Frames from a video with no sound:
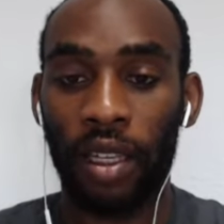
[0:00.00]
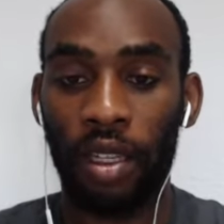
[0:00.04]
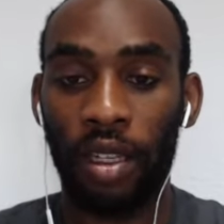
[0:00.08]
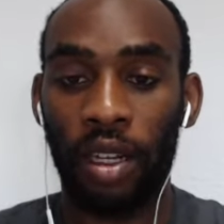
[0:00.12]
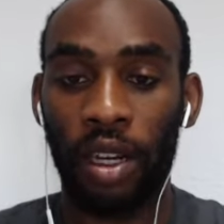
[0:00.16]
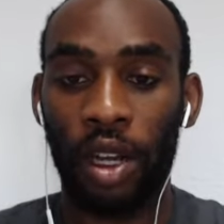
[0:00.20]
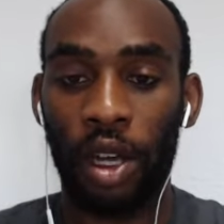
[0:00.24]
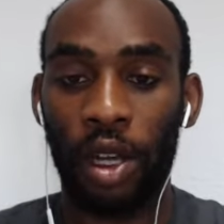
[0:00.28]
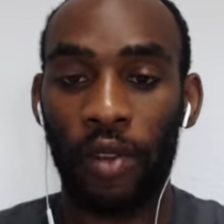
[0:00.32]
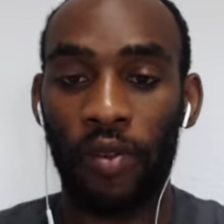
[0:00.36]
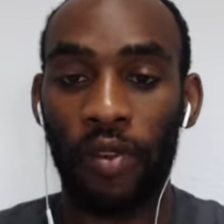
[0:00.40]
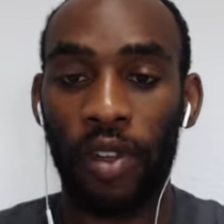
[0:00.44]
You
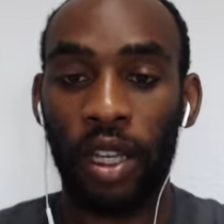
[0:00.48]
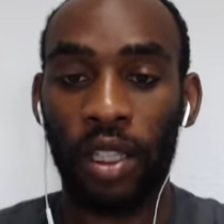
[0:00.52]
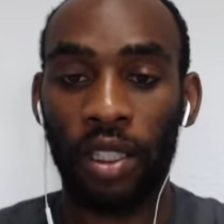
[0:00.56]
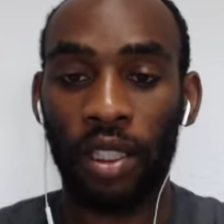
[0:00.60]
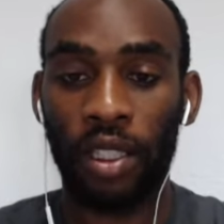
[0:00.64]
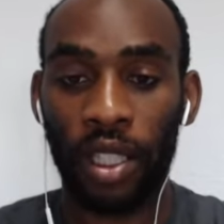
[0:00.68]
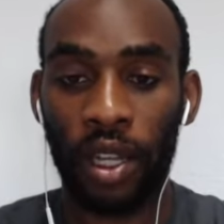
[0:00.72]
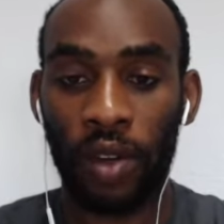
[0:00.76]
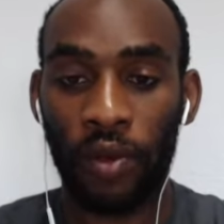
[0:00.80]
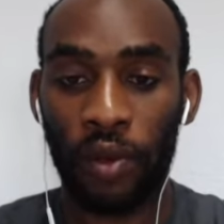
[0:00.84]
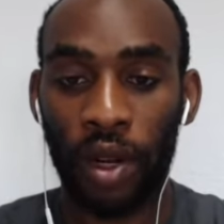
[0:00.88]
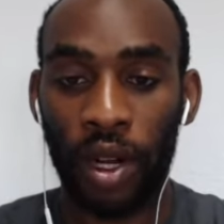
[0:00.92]
know, you've done
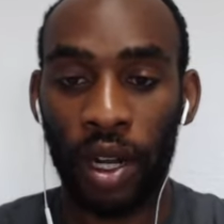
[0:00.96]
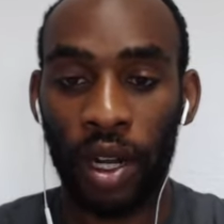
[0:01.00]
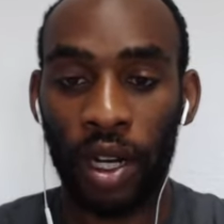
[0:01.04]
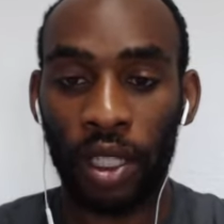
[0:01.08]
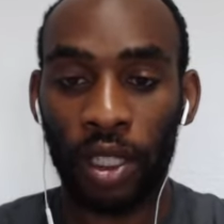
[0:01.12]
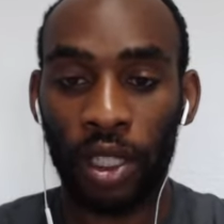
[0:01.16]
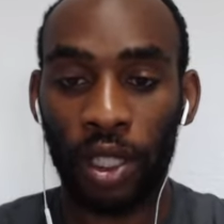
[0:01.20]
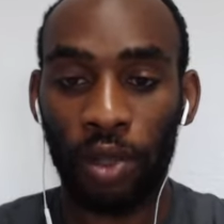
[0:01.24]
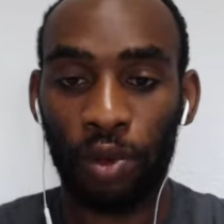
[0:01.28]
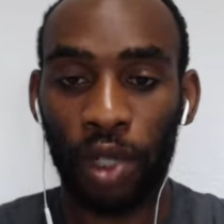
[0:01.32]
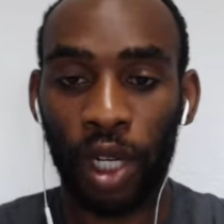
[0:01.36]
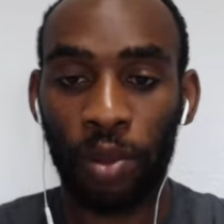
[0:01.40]
stuff with
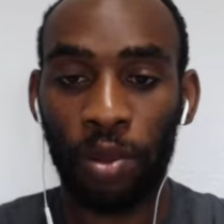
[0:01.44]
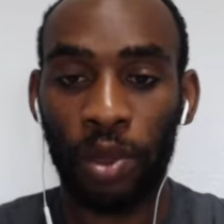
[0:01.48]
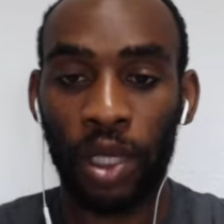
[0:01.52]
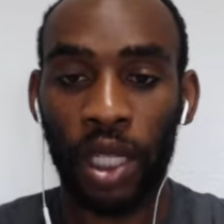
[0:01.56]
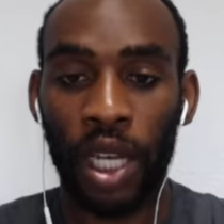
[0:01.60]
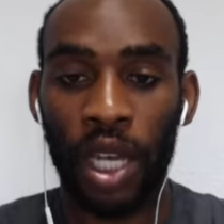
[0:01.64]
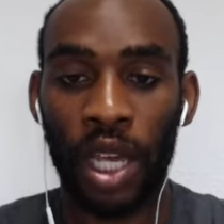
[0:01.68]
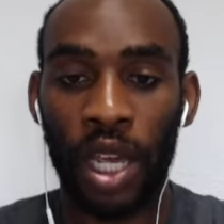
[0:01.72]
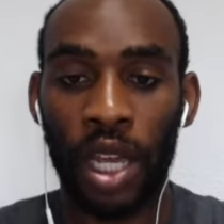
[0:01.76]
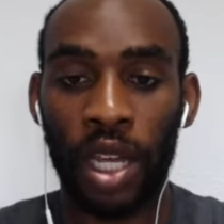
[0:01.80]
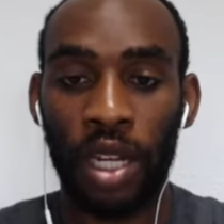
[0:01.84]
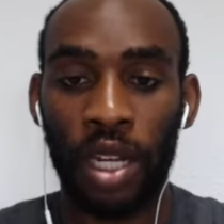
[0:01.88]

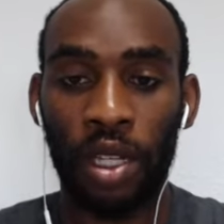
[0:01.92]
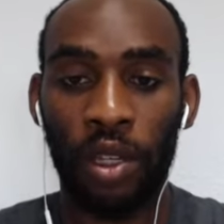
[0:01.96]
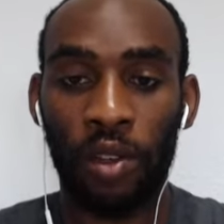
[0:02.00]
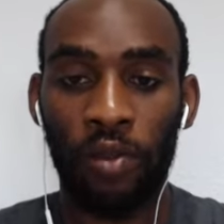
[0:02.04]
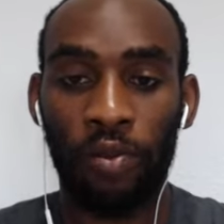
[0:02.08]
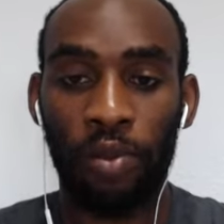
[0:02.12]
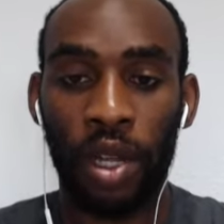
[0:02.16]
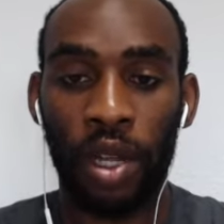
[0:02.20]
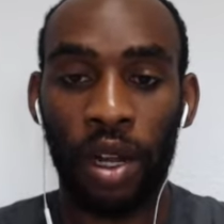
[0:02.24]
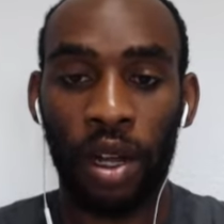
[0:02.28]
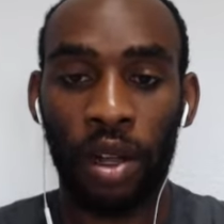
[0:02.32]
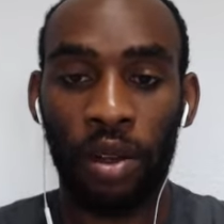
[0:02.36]
Uninterrupted.
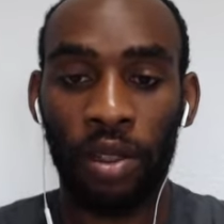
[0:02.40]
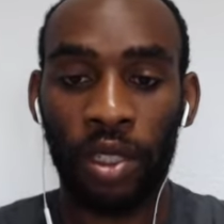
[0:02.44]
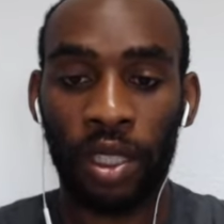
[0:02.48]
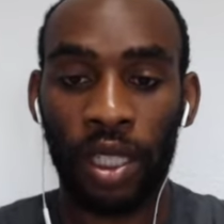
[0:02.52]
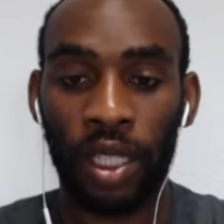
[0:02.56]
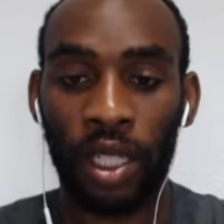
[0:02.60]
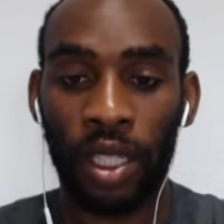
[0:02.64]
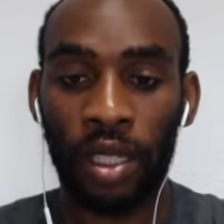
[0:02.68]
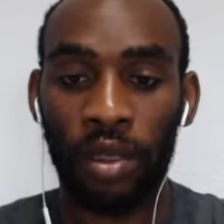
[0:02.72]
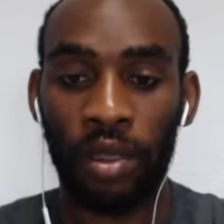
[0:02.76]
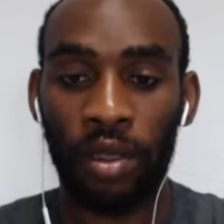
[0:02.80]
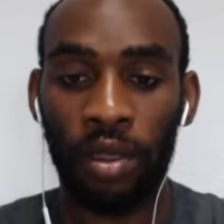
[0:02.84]
You've been on,
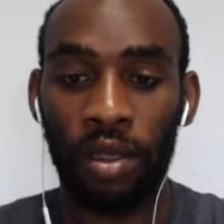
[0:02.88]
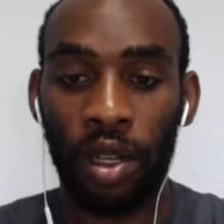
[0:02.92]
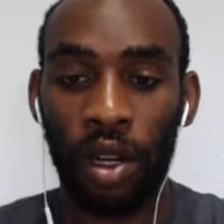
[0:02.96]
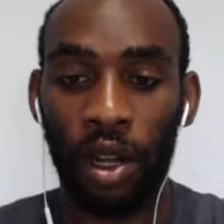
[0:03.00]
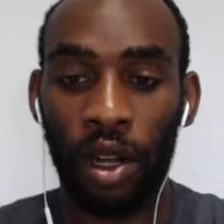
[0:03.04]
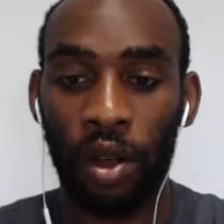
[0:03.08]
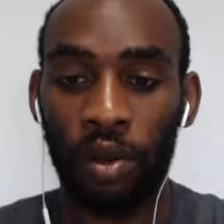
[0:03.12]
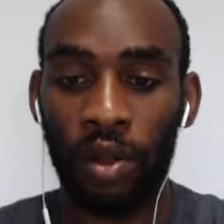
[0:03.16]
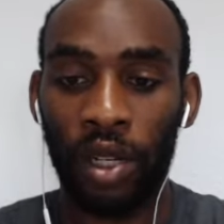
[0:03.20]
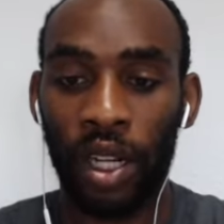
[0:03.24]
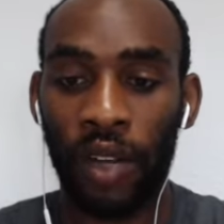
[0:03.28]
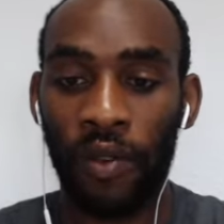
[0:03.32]
you
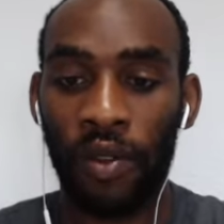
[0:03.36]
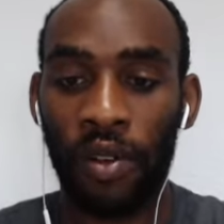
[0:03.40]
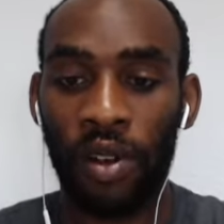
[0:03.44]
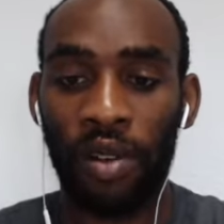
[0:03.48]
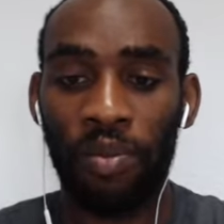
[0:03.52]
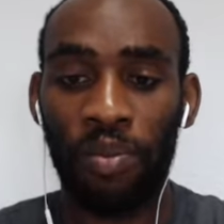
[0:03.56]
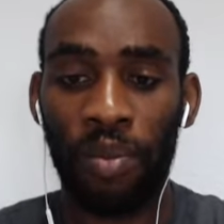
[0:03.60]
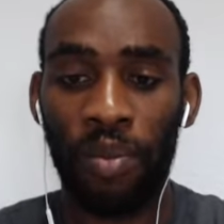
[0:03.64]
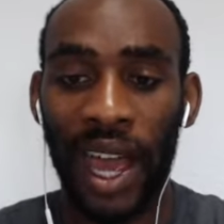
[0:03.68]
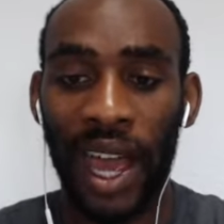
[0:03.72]
know, different